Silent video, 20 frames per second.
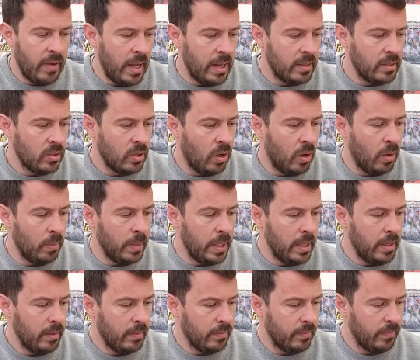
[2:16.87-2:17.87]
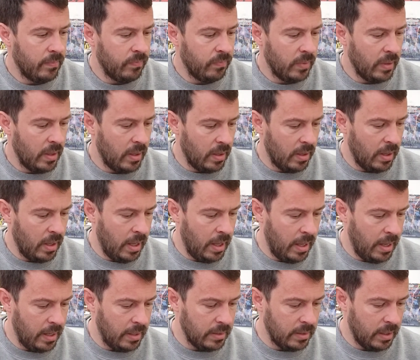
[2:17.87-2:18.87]
Fans Hobby,
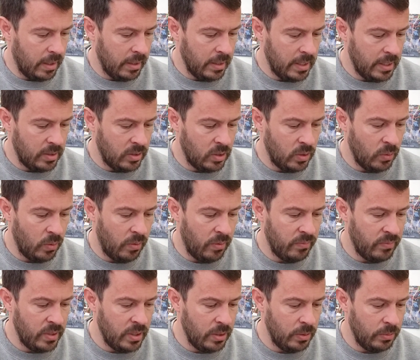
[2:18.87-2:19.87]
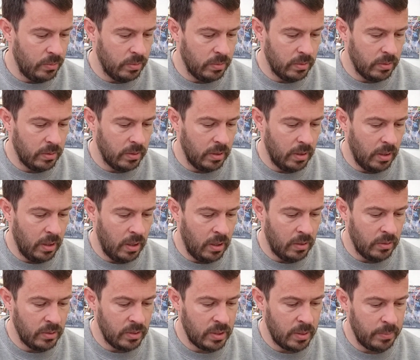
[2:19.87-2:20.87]
and I need to do a review
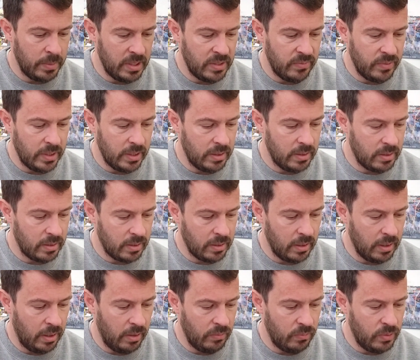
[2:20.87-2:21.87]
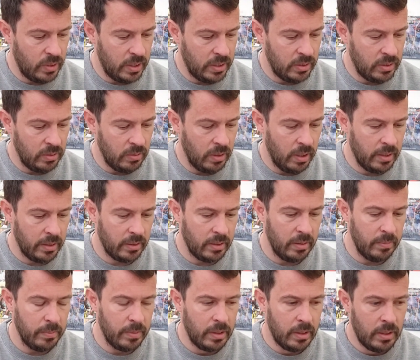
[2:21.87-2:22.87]
on some of these figures. I really do like
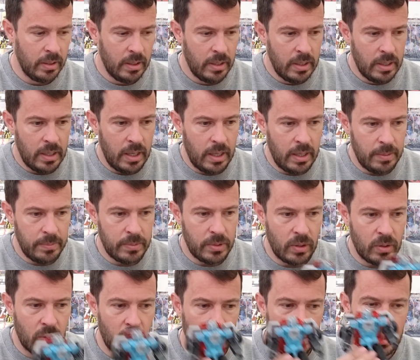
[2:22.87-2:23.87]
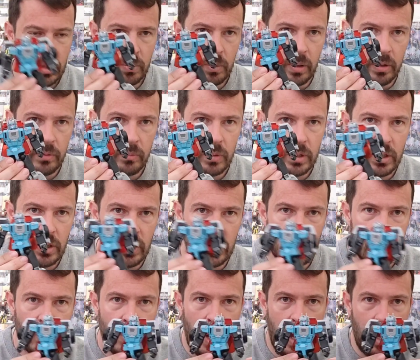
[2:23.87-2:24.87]
them. So I got this one, which
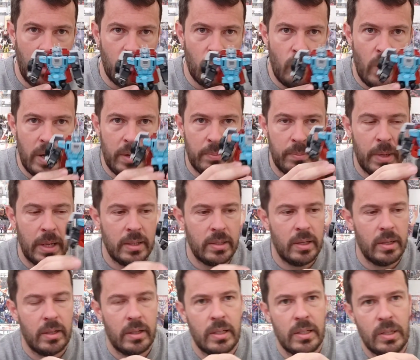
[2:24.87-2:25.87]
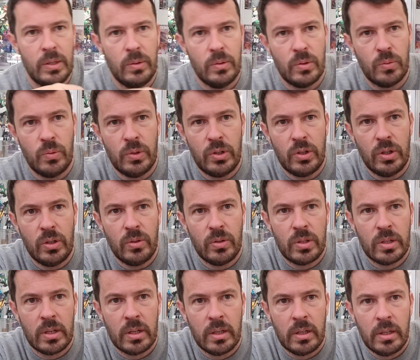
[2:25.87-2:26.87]
is Red Buzzer, because he was
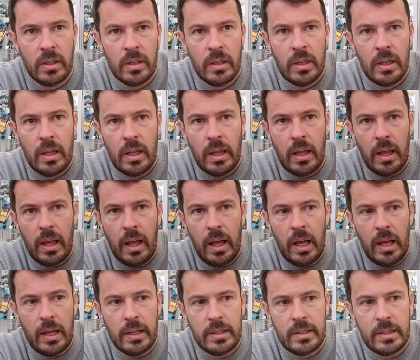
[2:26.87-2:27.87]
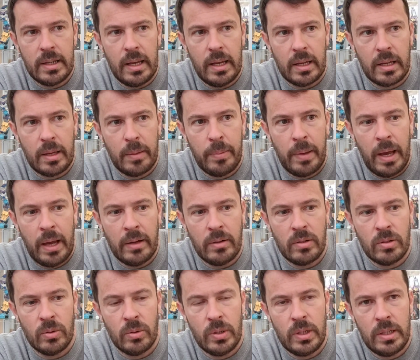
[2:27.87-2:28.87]
reduced at
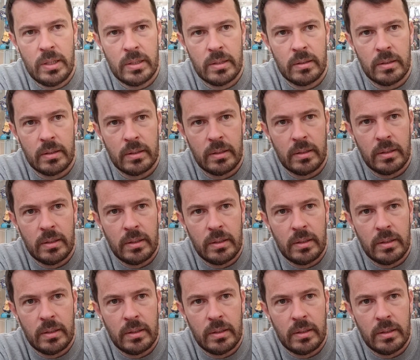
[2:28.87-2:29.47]
Kapow Toys.